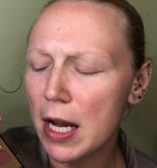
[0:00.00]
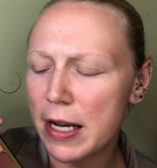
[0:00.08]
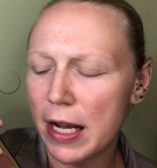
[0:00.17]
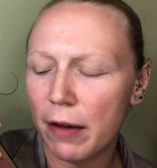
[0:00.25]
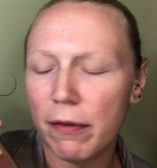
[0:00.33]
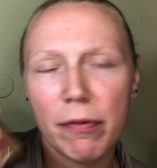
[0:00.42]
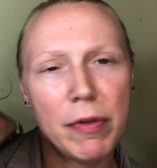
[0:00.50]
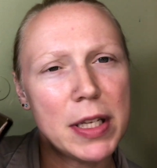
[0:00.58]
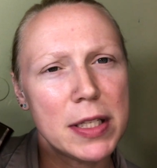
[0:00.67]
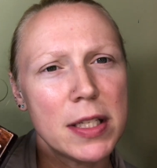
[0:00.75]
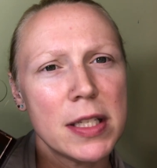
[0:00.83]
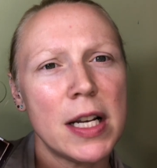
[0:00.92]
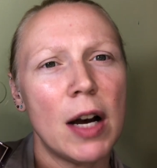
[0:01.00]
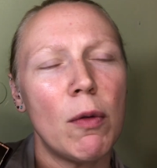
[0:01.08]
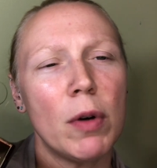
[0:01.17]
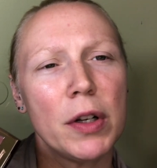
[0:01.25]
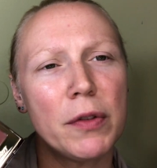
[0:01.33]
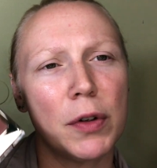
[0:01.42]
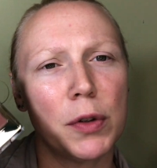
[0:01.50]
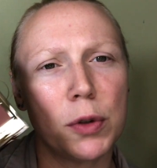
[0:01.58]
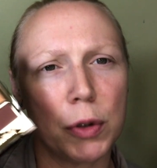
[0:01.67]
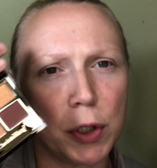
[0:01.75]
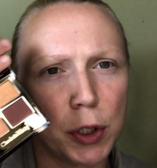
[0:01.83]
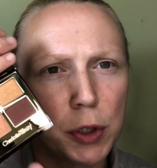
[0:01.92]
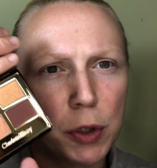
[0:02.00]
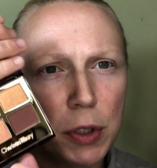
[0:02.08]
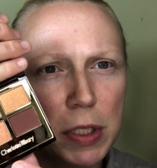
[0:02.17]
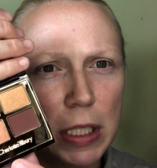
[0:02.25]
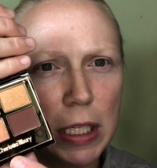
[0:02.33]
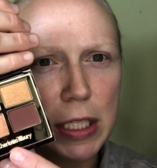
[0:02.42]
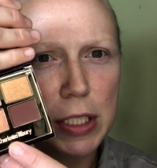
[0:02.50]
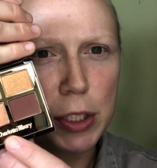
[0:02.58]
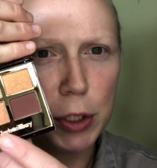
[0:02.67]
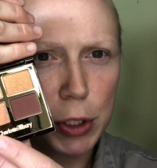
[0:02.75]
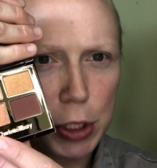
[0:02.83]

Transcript: Now, this is not one of her traditional celestial